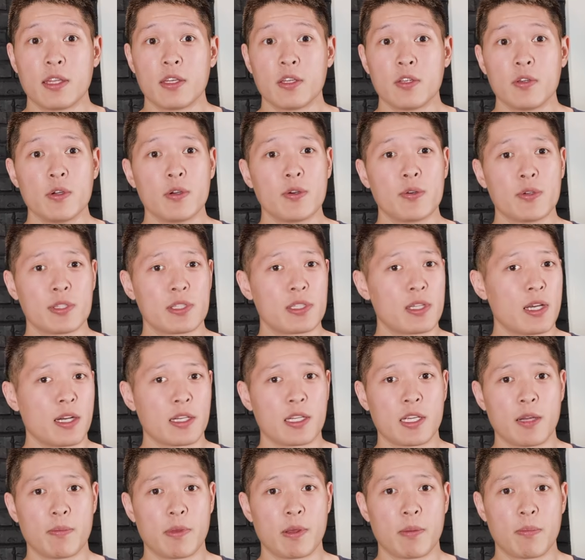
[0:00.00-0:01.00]
knew it was not
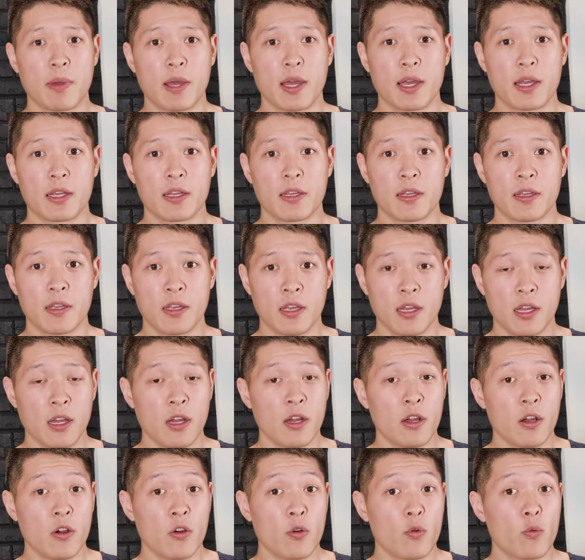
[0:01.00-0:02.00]
coming back.
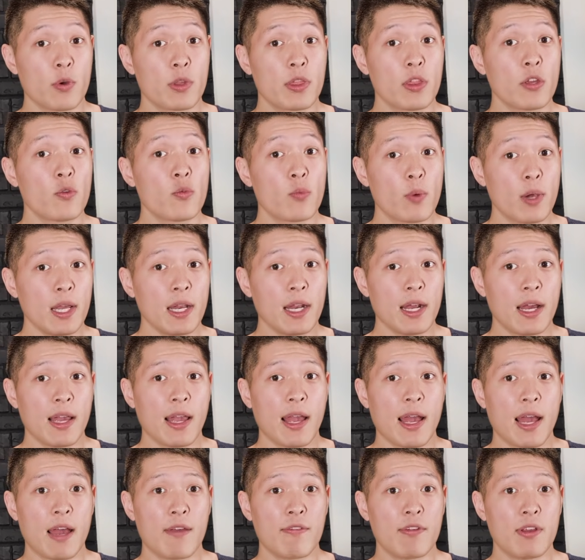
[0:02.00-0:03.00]
With the weight I
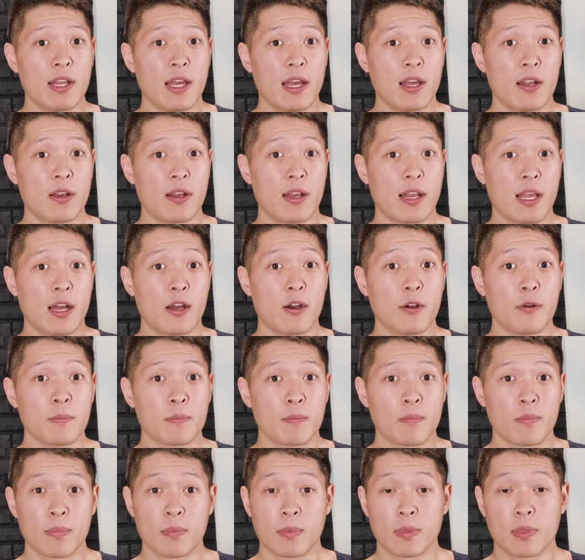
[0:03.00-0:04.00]
have it at now,
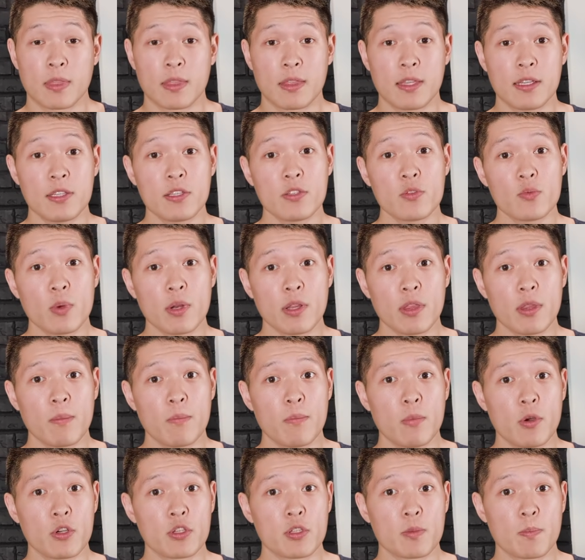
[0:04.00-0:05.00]
this is one of the
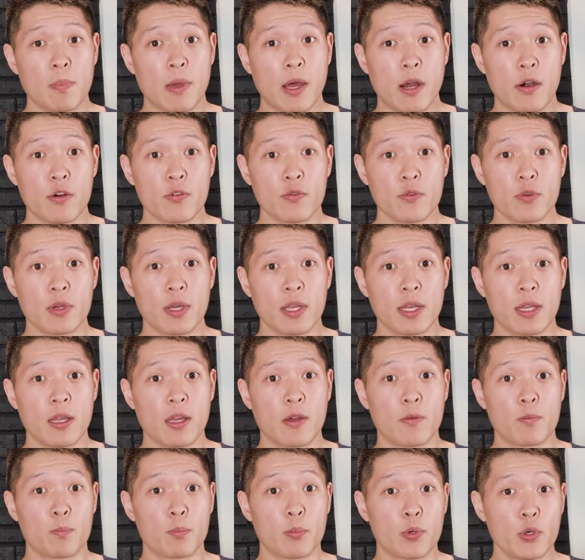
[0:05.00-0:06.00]
most powerful hitting
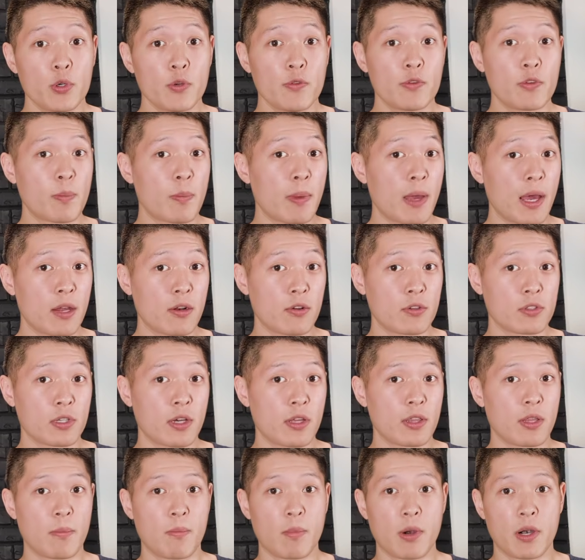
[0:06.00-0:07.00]
approved paddles
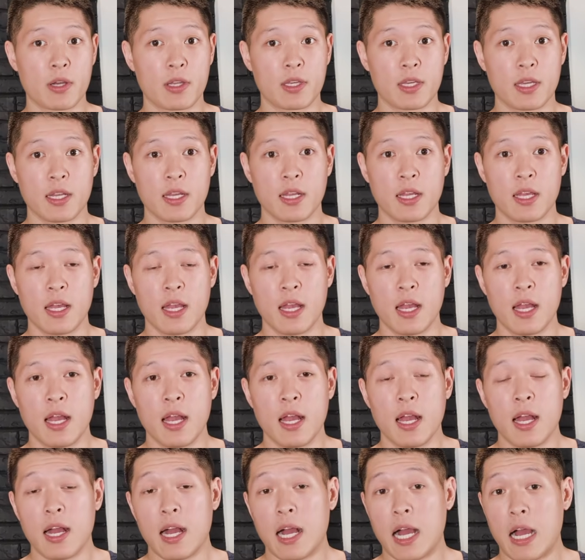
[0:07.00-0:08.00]
on the market.
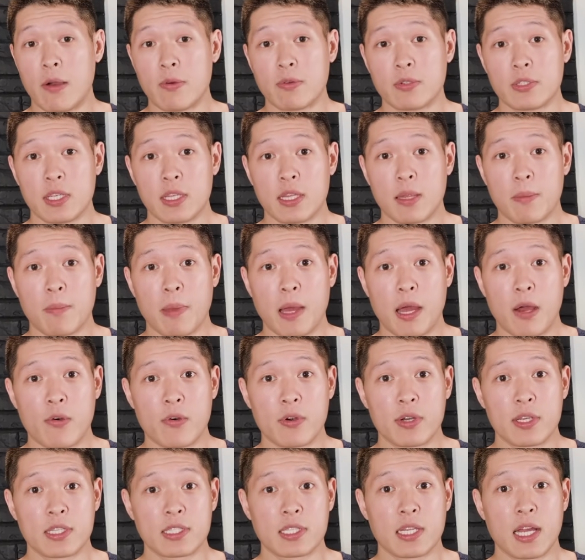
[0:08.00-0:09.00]
I would say the
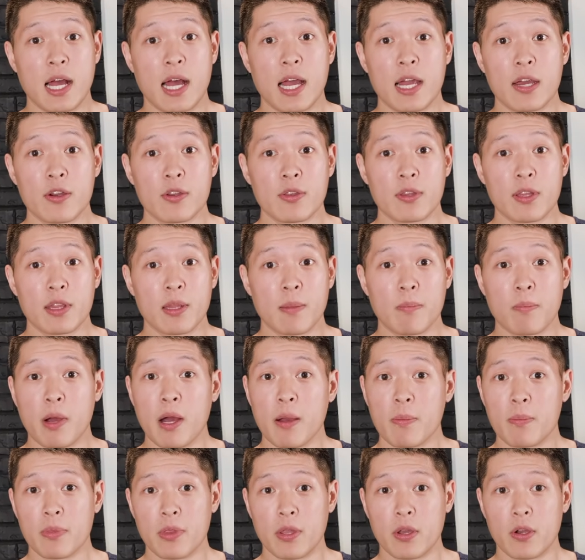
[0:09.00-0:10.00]
power is higher than the
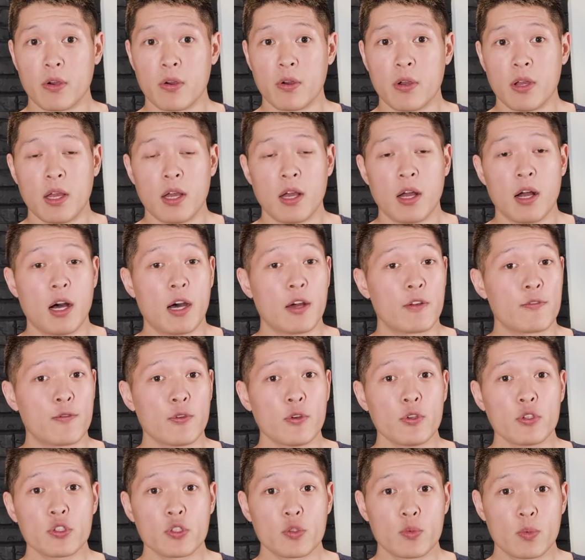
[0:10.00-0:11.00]
pop though. On
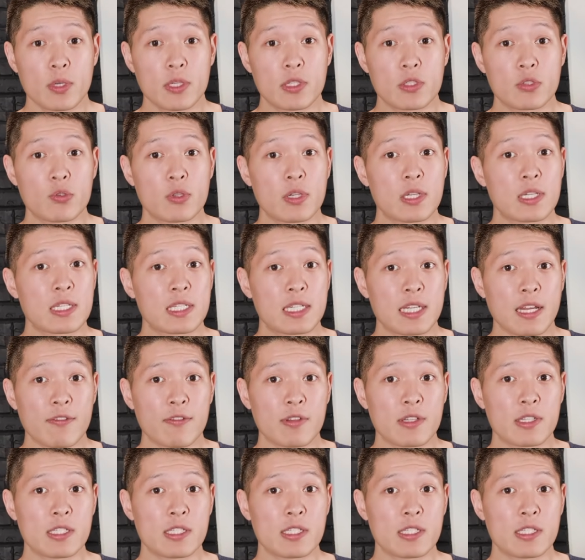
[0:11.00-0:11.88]
full swings, you can definitely